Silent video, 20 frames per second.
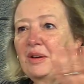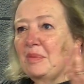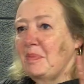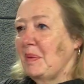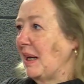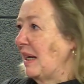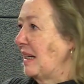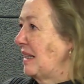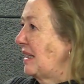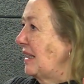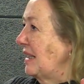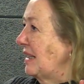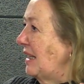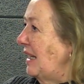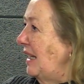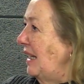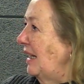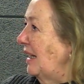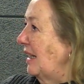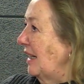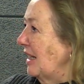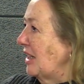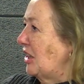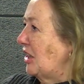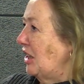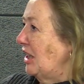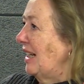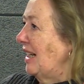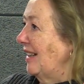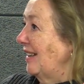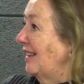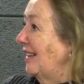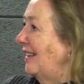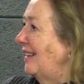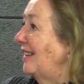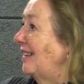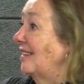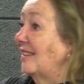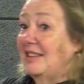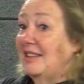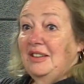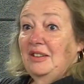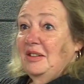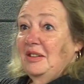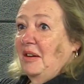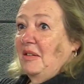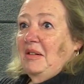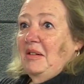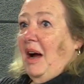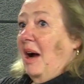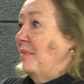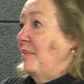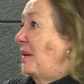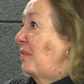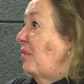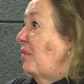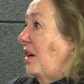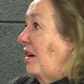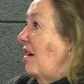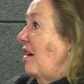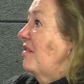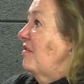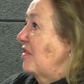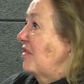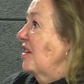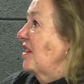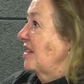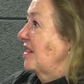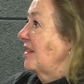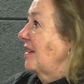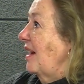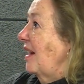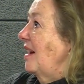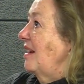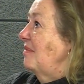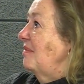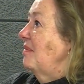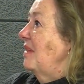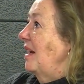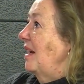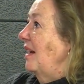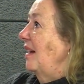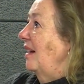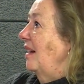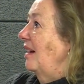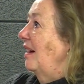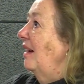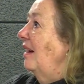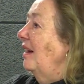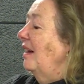are places here like Cihangir, you know. I mean, when I first came here,